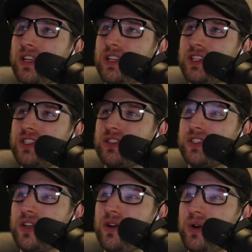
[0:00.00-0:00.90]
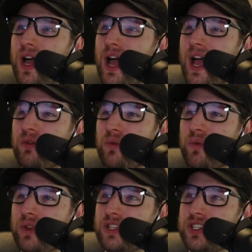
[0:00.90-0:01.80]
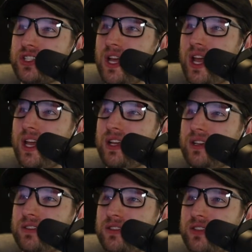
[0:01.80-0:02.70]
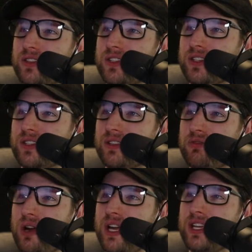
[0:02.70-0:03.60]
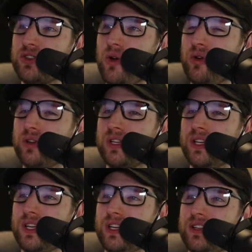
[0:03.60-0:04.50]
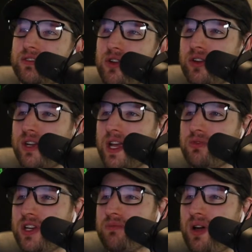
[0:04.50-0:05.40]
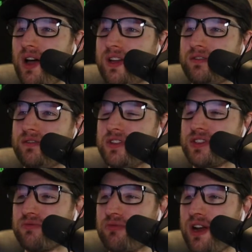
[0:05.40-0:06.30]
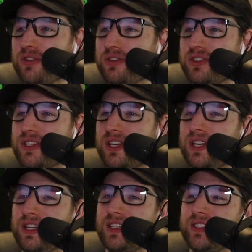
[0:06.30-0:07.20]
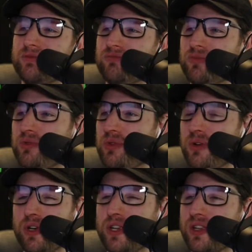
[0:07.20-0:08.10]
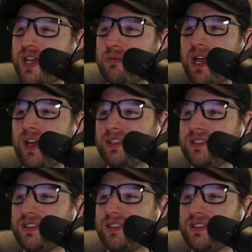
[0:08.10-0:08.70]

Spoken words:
let's just say the rankings hold Notre Dame, Green Pond versus Reynolds. What do you think, man?